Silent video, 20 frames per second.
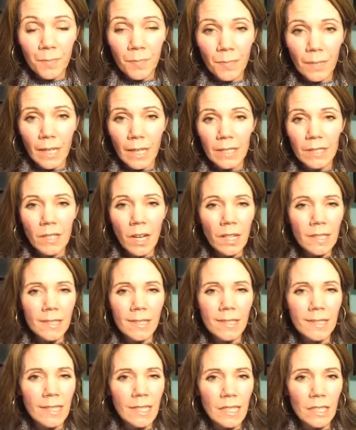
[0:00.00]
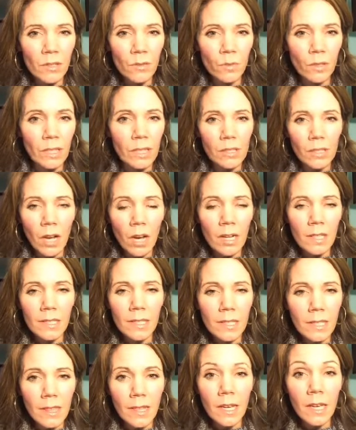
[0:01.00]
And toxicity is really,
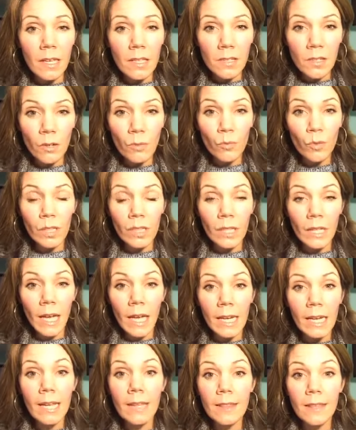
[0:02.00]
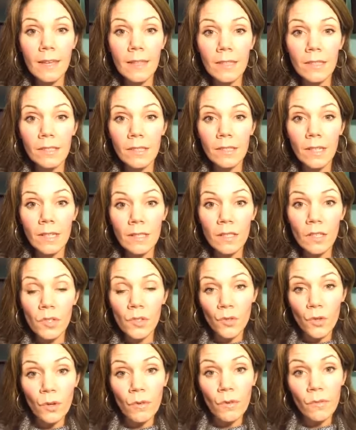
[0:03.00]
toxic things are really anything that doesn't
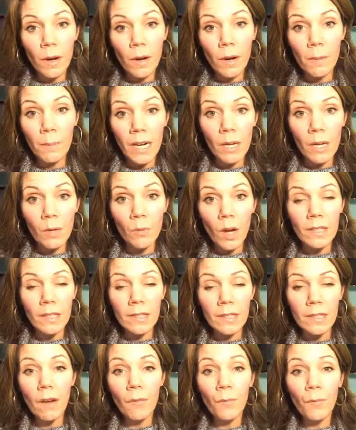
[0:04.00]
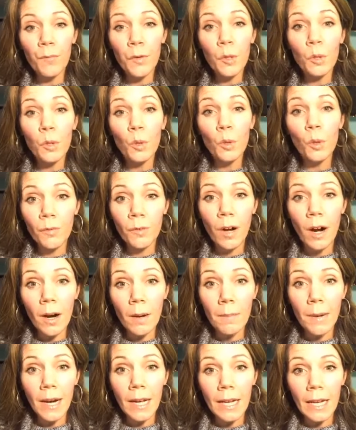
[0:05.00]
serve our body well. It's not fuel for
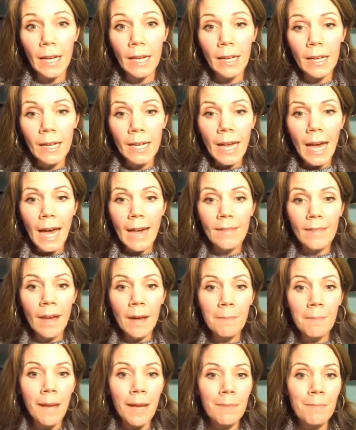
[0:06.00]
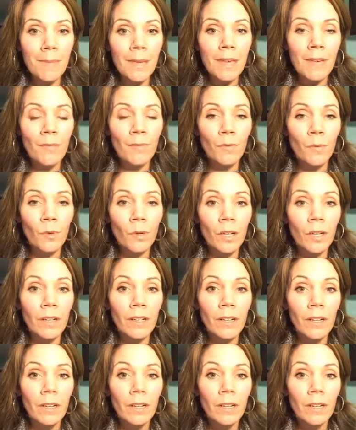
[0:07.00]
our body. And that might be for